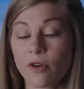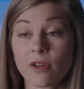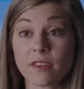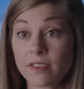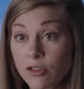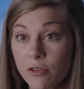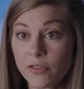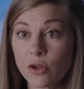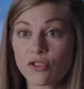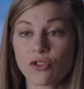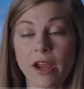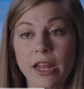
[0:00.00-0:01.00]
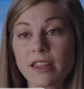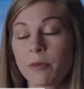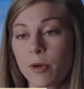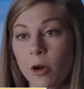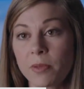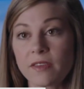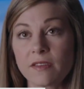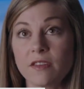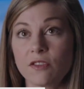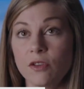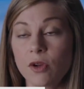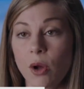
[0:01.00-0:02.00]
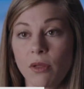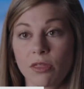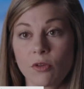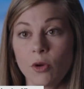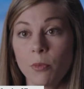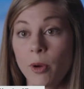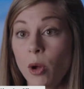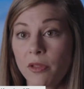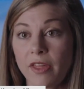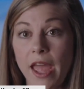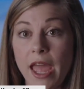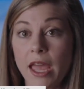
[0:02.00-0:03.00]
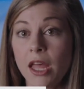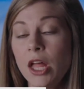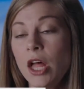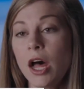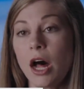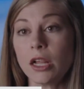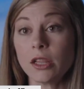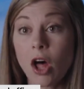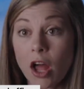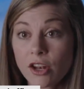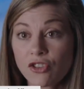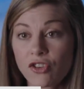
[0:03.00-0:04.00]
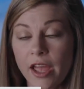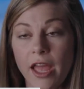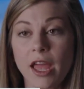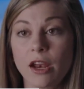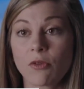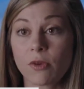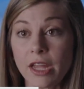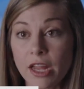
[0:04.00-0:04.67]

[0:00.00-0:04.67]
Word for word: For the centrifuge training, the purpose is to go through both a, a launch and a